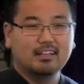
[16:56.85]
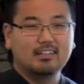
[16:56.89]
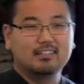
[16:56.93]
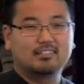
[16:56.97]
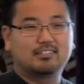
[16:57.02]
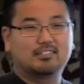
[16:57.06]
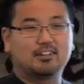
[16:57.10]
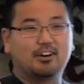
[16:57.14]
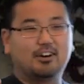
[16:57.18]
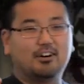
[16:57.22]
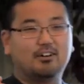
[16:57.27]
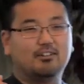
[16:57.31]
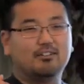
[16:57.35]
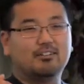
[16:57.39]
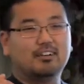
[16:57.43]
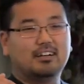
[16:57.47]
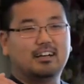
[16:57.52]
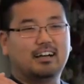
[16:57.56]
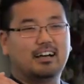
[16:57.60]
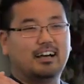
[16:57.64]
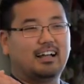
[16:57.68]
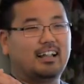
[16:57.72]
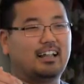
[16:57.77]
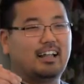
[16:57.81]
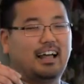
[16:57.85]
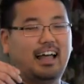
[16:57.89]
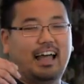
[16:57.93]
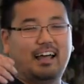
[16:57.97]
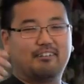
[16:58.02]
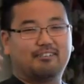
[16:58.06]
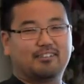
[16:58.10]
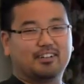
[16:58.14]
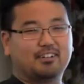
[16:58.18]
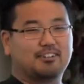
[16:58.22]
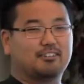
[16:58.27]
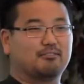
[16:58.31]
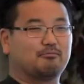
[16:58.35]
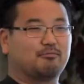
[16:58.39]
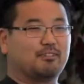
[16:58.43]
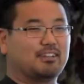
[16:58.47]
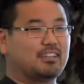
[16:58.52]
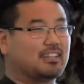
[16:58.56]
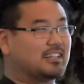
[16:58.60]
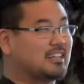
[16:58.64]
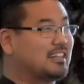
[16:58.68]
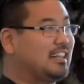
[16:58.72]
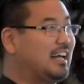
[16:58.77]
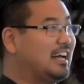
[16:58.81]
So after one
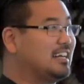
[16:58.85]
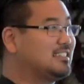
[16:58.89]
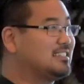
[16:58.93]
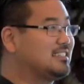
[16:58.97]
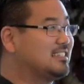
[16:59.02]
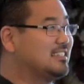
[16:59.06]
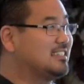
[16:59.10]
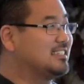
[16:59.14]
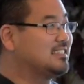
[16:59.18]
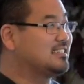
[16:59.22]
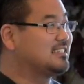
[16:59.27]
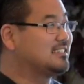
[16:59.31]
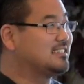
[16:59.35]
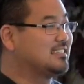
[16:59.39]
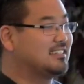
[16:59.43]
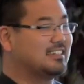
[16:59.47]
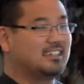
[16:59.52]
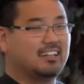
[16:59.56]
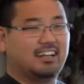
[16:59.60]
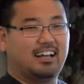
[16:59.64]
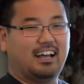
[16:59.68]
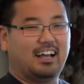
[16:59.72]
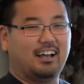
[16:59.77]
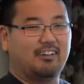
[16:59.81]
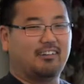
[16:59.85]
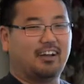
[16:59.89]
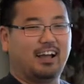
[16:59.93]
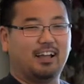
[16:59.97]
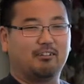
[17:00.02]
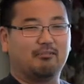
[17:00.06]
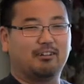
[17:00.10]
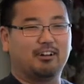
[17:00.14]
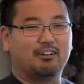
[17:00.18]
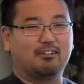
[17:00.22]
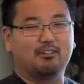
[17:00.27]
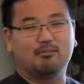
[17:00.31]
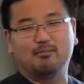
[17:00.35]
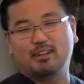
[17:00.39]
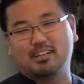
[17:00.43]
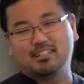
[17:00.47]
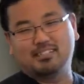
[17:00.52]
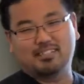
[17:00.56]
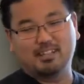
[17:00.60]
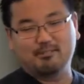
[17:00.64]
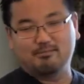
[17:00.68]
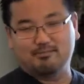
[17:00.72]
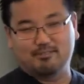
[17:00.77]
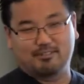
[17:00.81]
of the classes, I went home and I
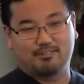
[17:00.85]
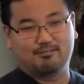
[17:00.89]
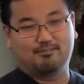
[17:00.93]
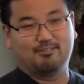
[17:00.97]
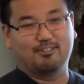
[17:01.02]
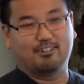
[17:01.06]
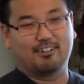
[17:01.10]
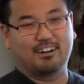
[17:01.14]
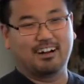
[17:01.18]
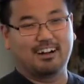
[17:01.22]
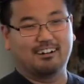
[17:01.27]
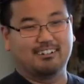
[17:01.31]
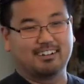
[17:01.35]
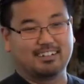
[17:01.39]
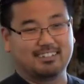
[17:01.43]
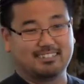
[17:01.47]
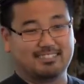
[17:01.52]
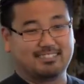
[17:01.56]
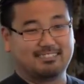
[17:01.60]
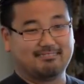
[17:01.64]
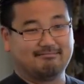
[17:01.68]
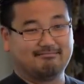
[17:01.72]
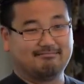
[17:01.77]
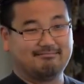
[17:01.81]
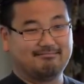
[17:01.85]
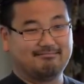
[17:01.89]
slept for 4 hours.